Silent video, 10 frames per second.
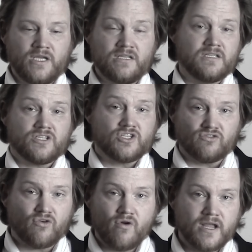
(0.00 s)
we
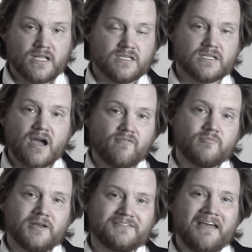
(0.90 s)
destroyed his
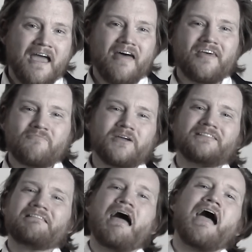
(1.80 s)
government and then we
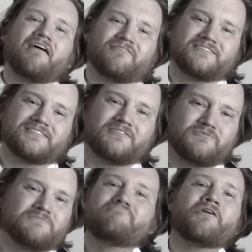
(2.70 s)
laughed as he
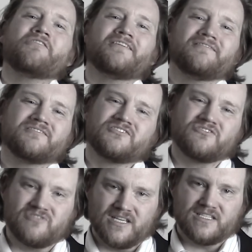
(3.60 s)
was murdered in the
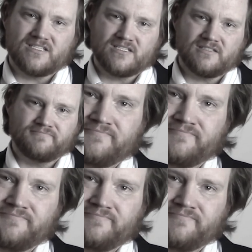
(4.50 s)
streets.